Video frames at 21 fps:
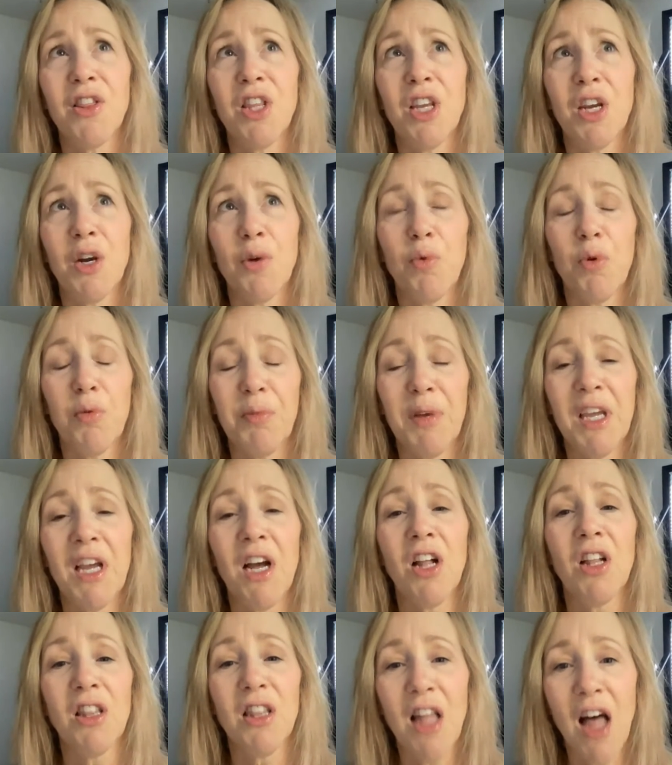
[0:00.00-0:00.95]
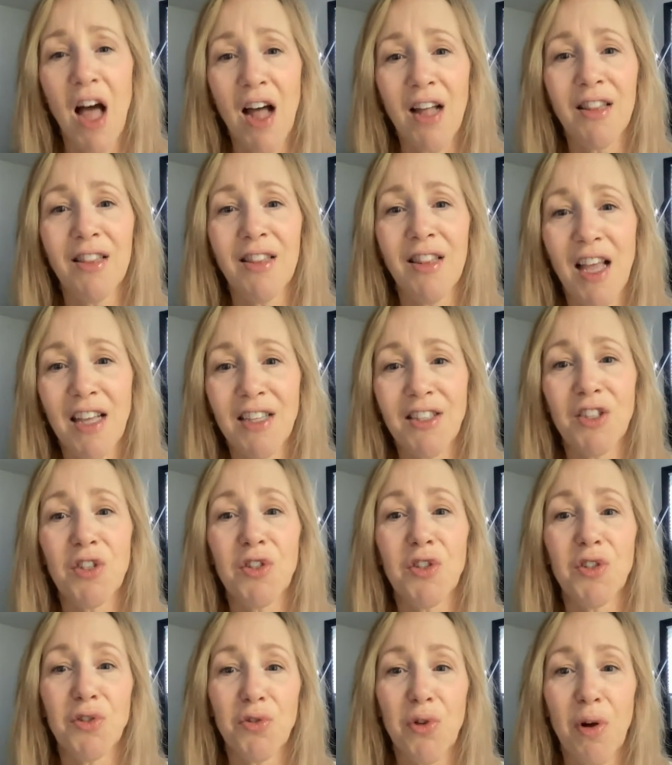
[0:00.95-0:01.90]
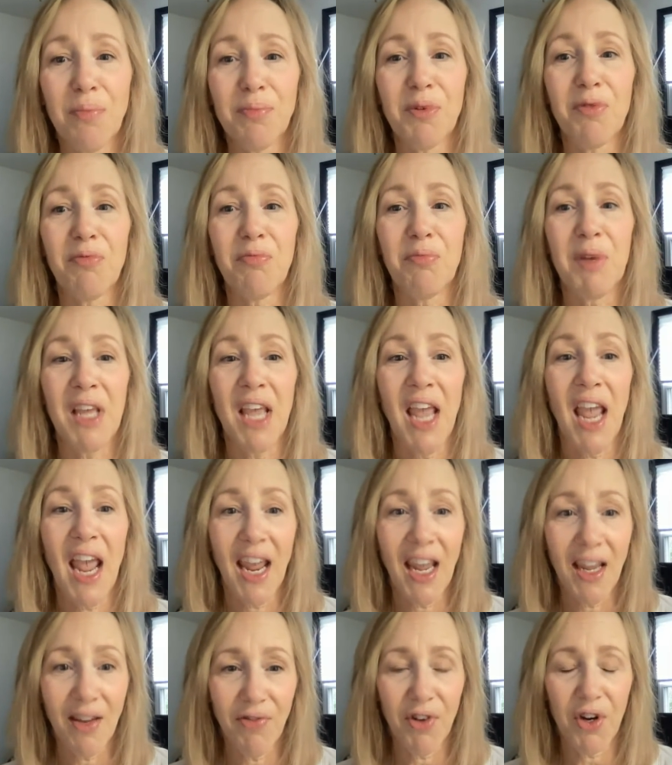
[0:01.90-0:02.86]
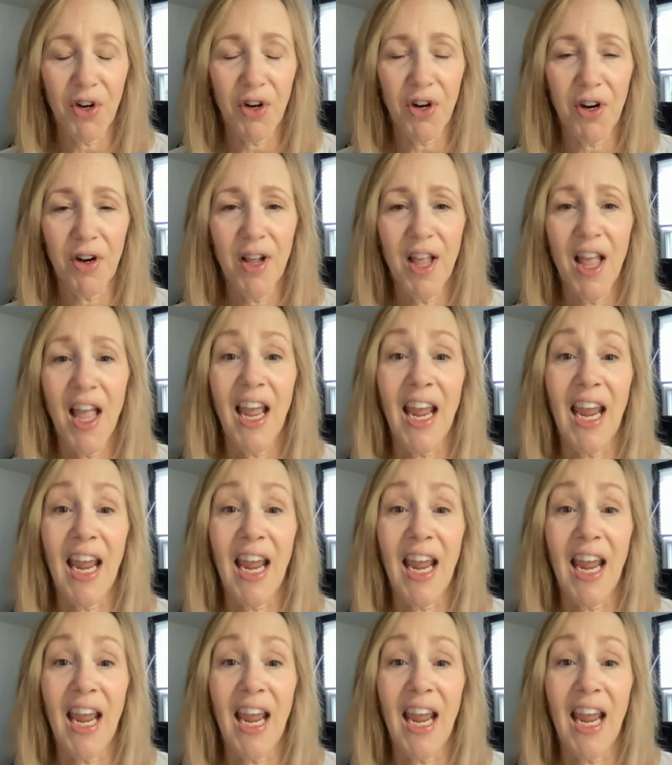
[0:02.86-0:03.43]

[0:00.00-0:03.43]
there will be a lot less disruptive behavior,